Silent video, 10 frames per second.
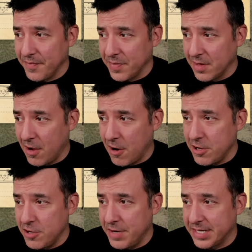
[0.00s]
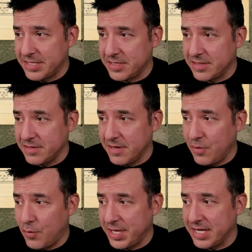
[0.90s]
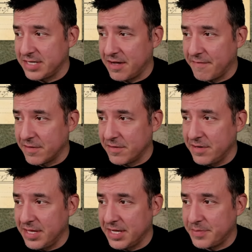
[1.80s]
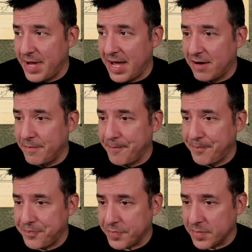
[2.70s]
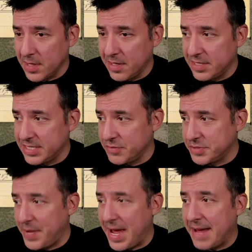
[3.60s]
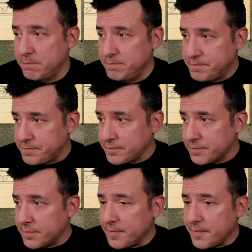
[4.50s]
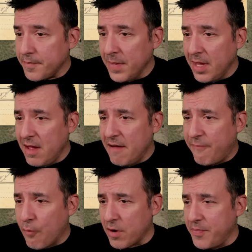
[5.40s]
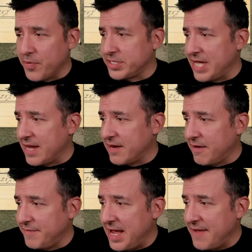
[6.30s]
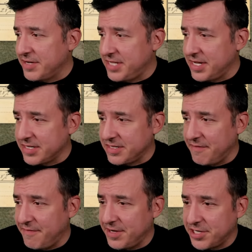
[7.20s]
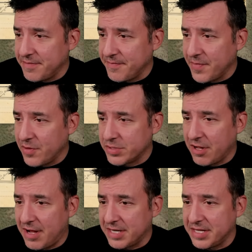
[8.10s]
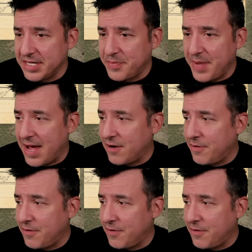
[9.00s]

our units and what they suffered in this battle, because it was bad. 40% of Davidson's division was lost in this battle.